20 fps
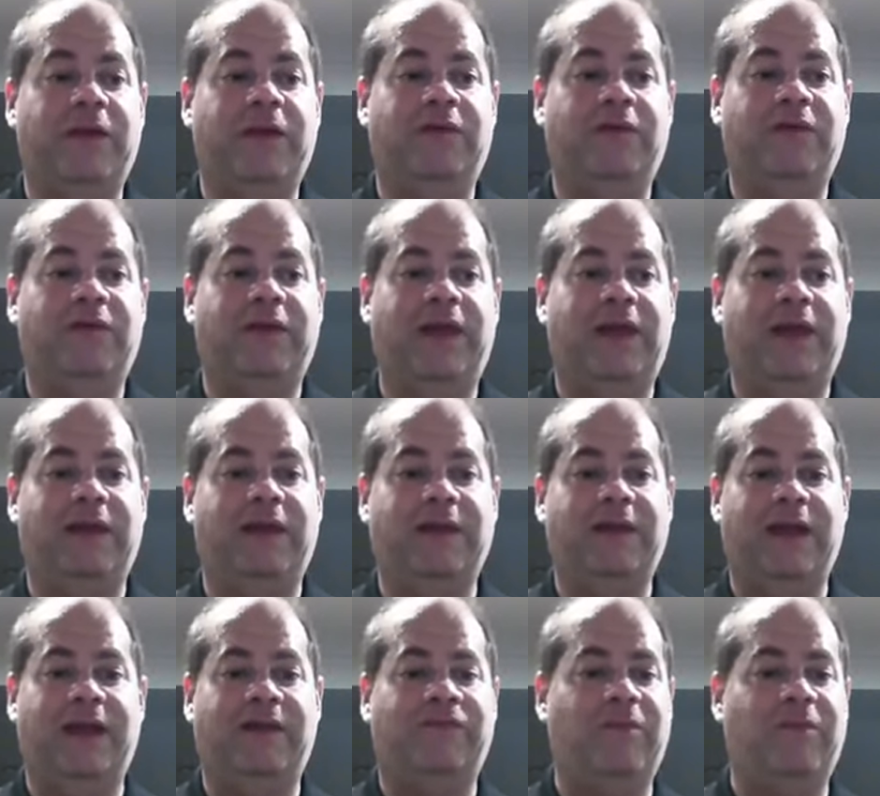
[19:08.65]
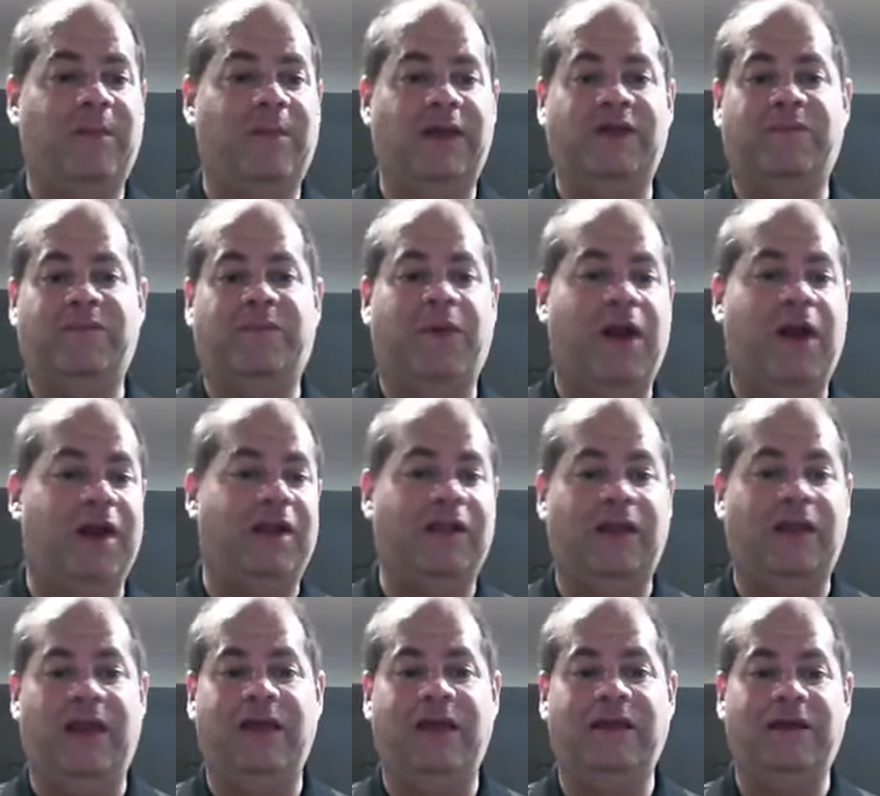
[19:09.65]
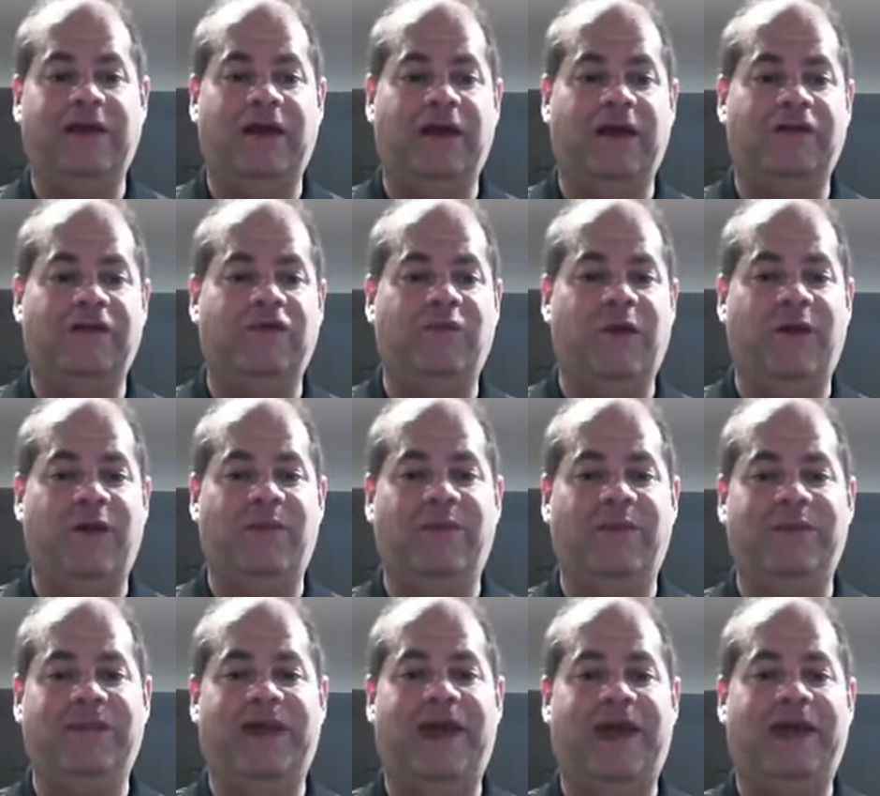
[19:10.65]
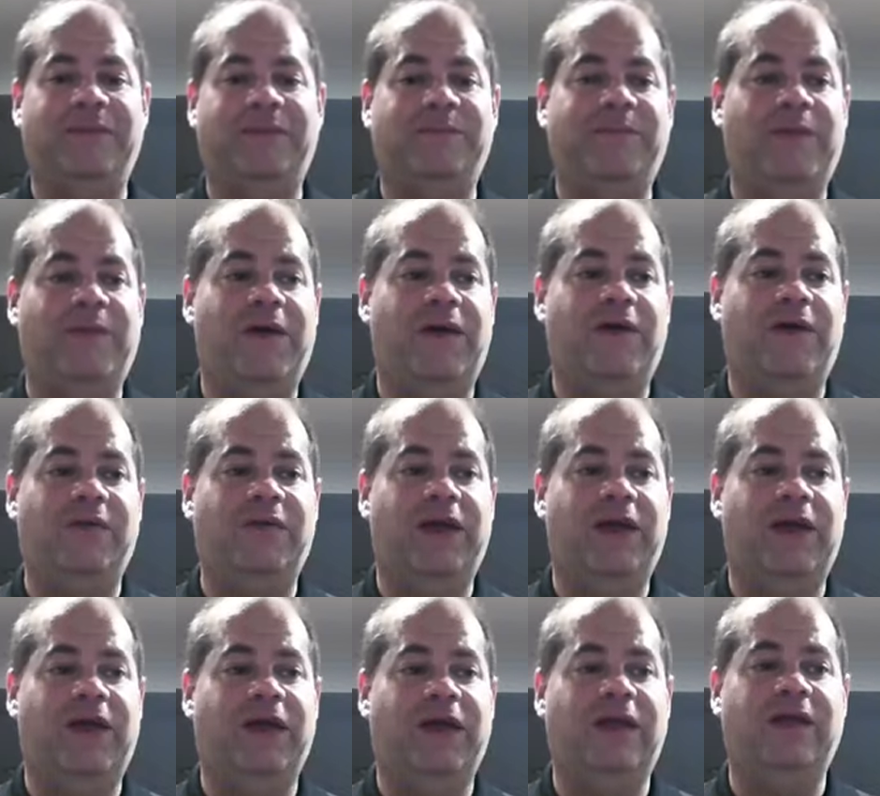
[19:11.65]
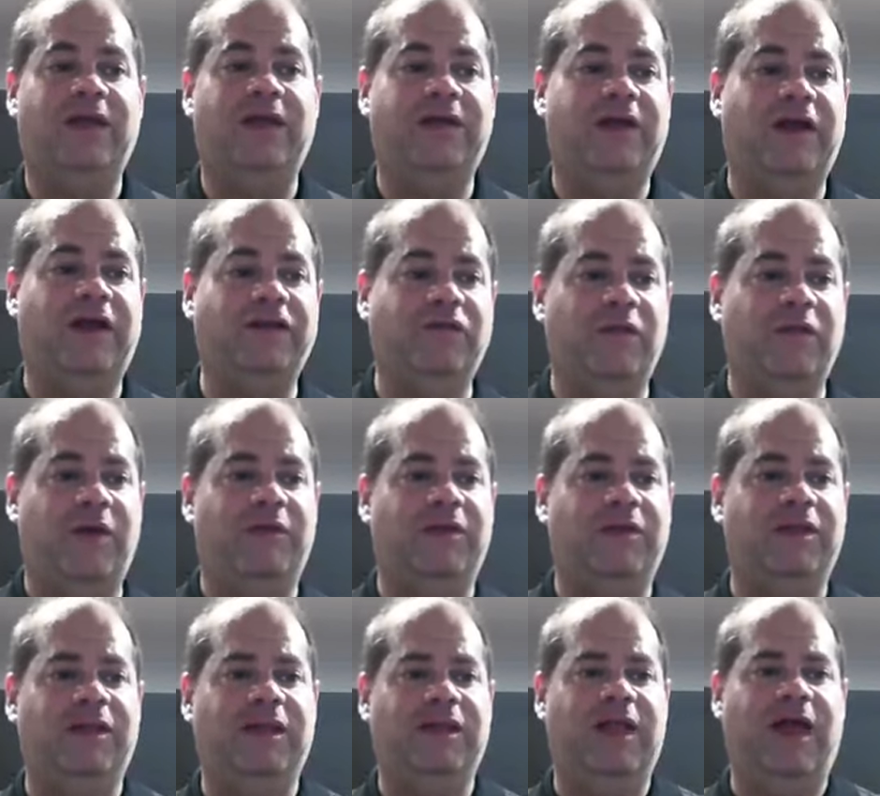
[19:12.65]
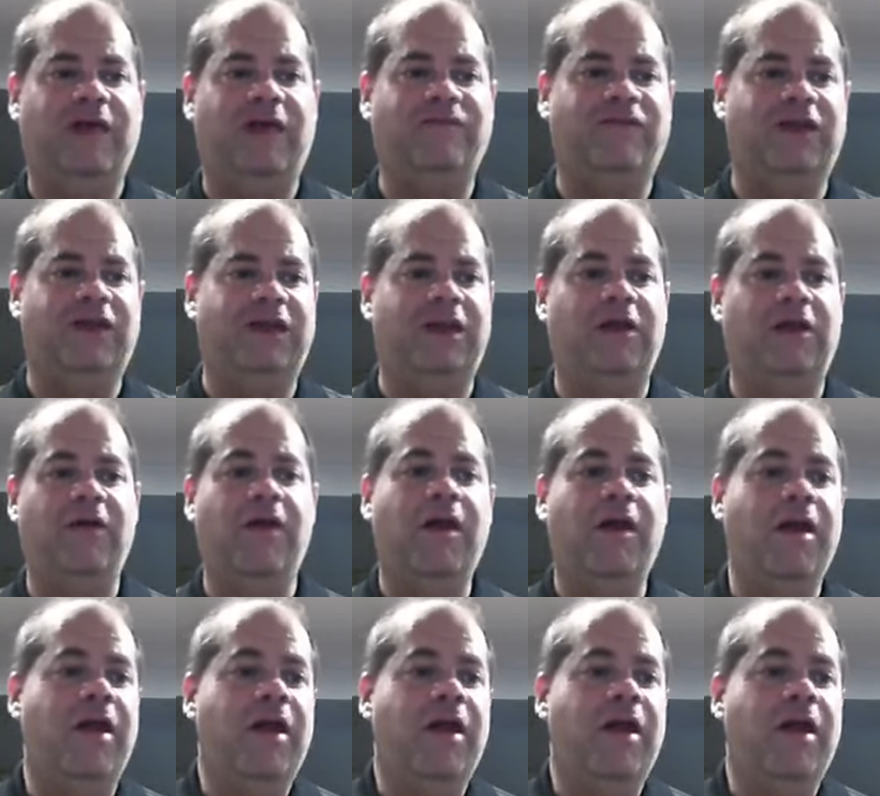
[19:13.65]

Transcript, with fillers: Okay, not everybody's product line does well with that. Okay, it does well with a live video,